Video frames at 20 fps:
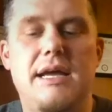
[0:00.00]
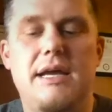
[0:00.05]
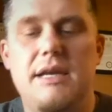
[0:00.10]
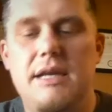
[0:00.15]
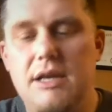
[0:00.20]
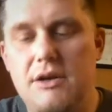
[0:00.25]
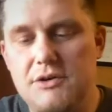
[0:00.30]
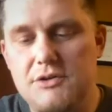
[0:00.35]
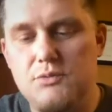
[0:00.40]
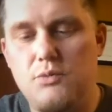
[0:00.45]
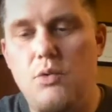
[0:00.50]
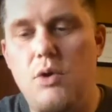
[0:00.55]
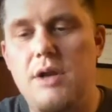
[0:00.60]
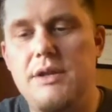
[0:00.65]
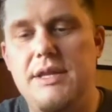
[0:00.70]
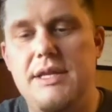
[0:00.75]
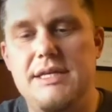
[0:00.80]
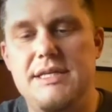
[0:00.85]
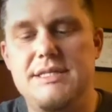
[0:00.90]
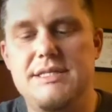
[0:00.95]
And here's
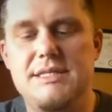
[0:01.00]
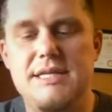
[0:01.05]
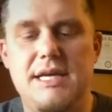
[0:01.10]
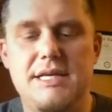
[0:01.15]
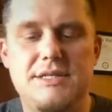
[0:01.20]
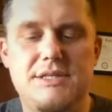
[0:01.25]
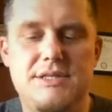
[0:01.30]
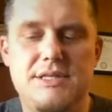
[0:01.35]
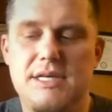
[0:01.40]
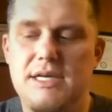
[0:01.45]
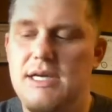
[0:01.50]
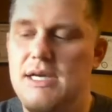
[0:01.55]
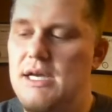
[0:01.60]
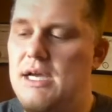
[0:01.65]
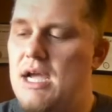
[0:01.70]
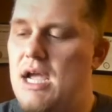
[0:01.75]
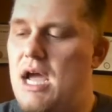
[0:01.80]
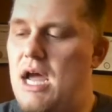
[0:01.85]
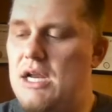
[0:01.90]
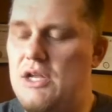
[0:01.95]
one that he says
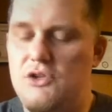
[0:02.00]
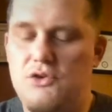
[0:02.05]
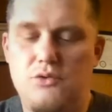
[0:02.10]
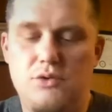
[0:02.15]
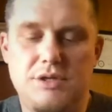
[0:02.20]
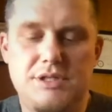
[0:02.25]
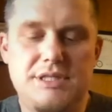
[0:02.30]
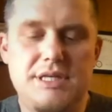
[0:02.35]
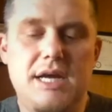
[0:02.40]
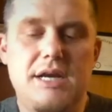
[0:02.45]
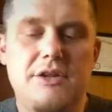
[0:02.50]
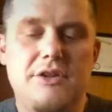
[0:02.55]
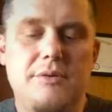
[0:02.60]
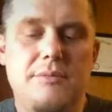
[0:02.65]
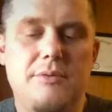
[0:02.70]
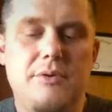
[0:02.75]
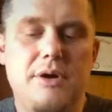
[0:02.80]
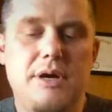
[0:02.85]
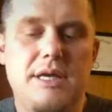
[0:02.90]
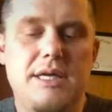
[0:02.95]
kind of towards the end of the book.